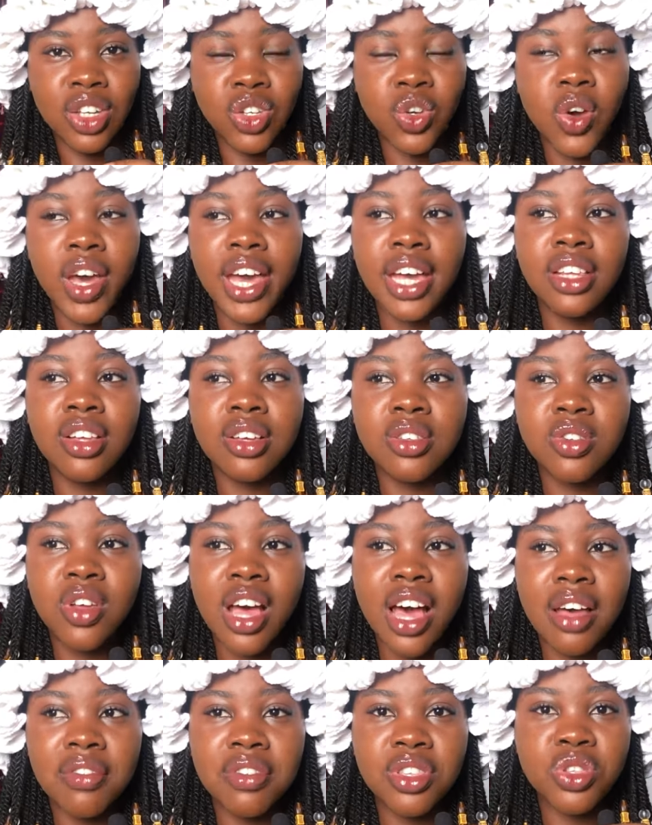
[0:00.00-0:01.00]
your hair does
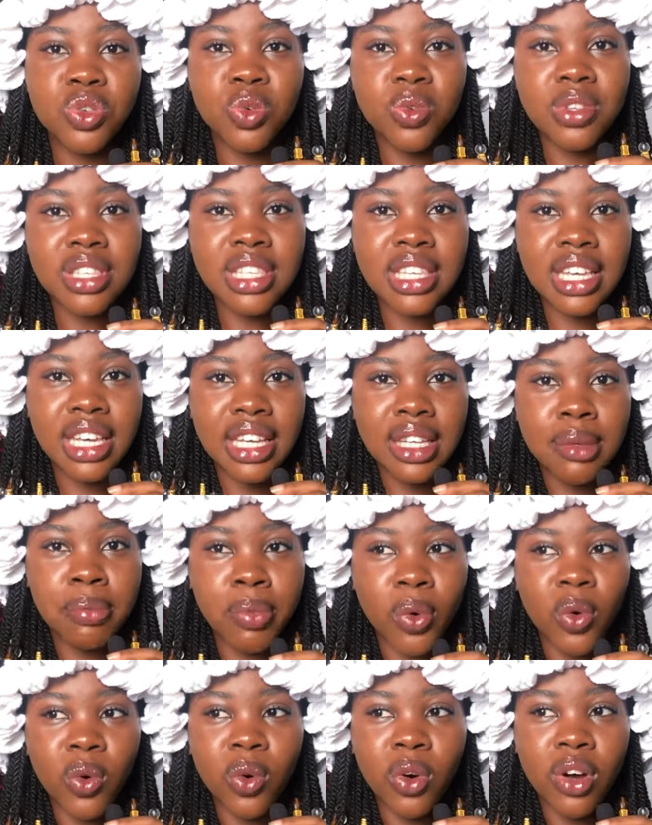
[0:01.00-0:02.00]
not have its own skin
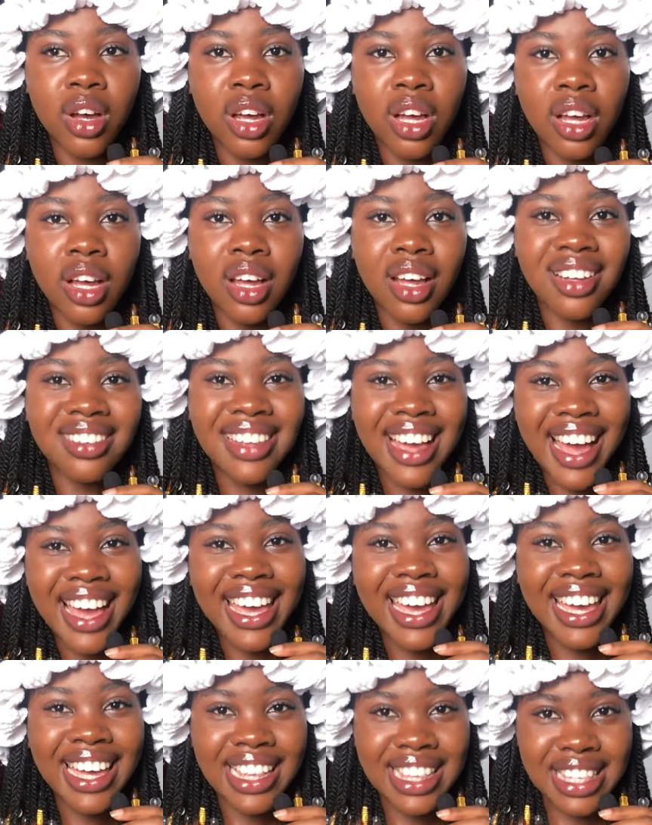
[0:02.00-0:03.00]
but that
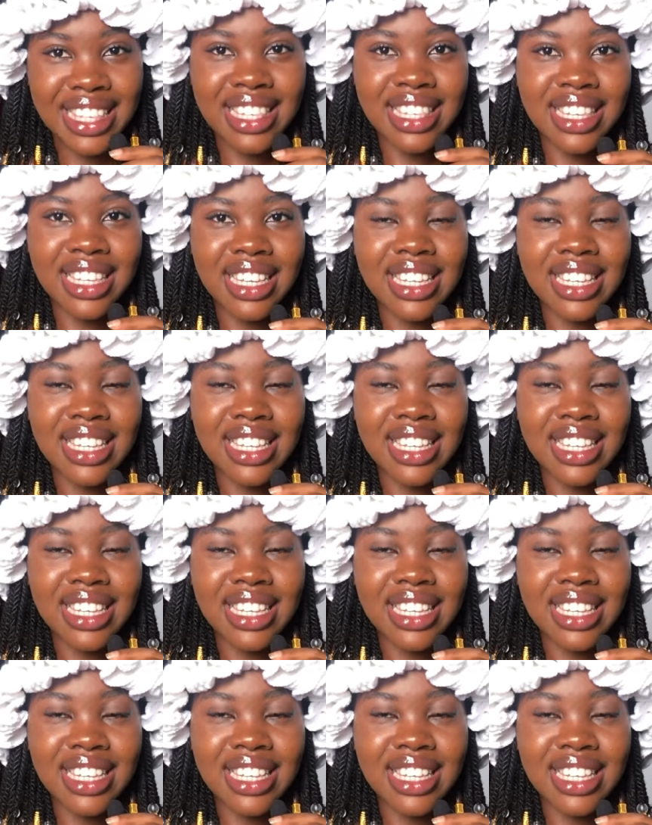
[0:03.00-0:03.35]
ends.